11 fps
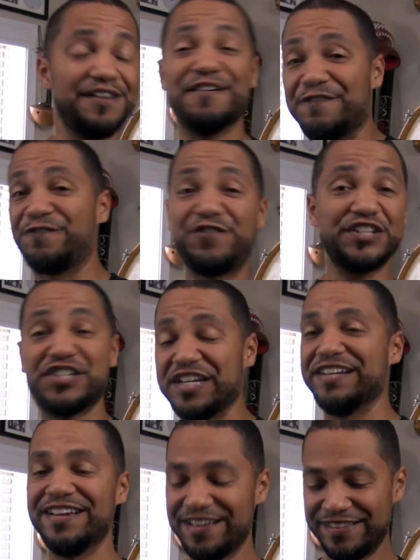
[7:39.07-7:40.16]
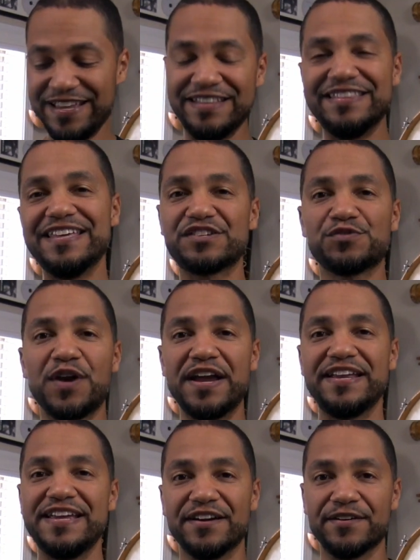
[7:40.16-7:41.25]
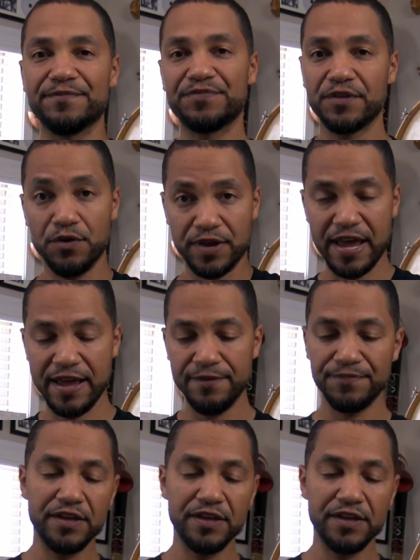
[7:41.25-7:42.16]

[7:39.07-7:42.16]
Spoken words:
efficient than this right here, okay?